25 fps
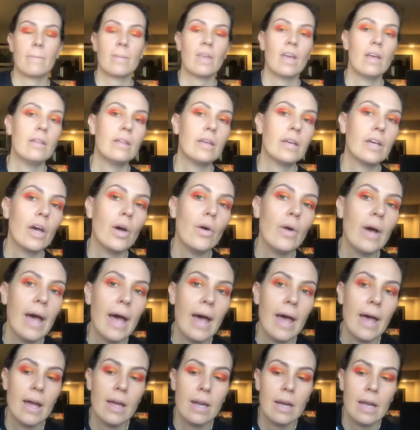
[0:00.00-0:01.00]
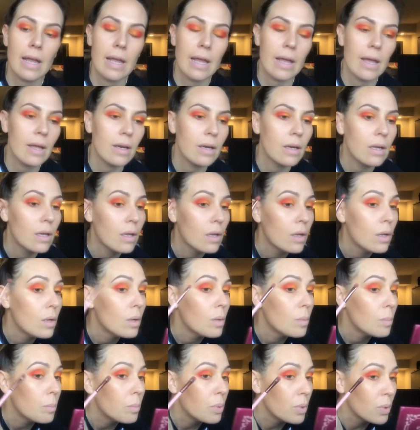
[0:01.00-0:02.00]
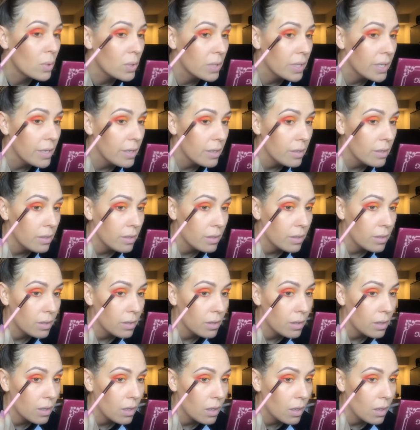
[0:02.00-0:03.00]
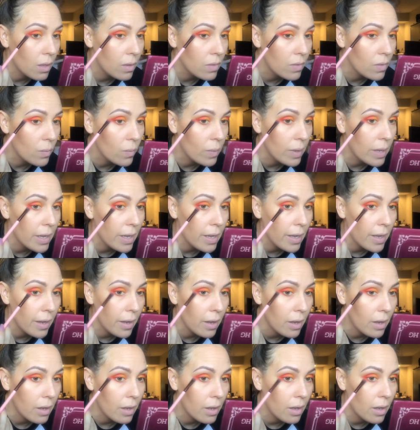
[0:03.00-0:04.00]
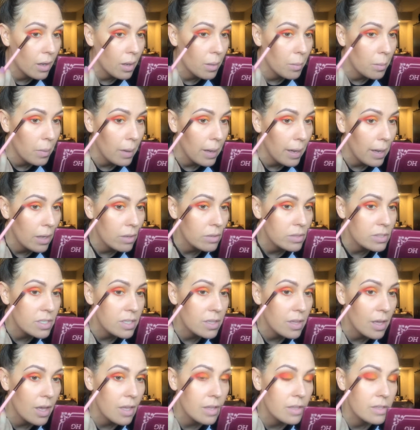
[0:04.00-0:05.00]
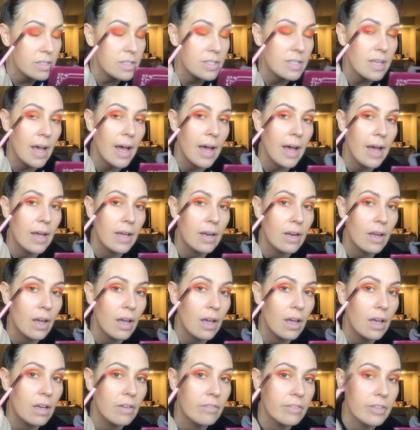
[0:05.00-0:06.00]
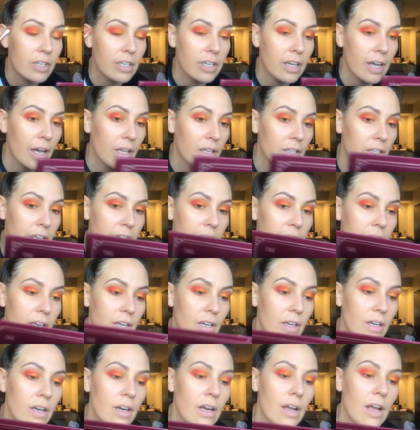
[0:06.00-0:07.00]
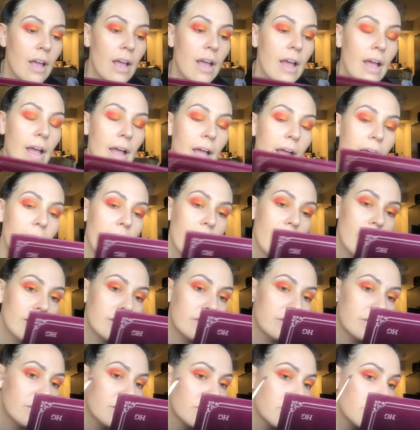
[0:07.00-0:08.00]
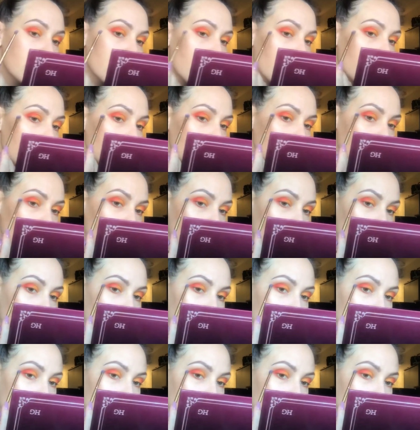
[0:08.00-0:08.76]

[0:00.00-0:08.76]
then go ahead and pull it all the way out to the other side of your color here and start trying